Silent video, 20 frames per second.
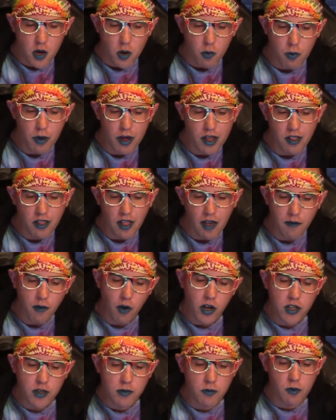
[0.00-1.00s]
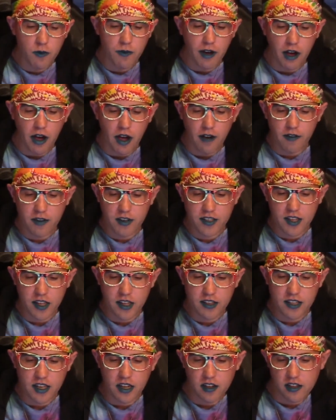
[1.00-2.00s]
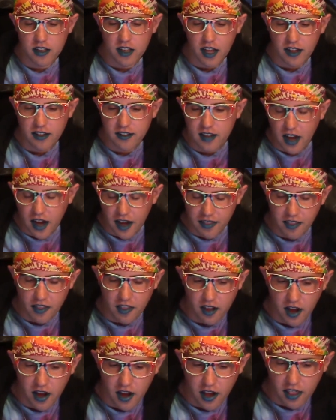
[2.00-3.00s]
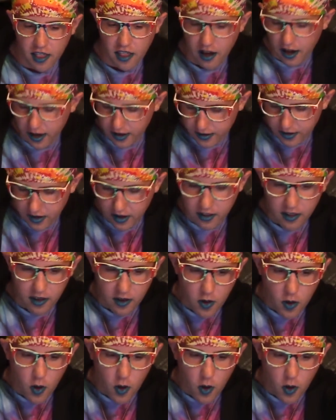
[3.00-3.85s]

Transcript: Well, I've wanted to move out ever since Helen and I tied the knot, I said.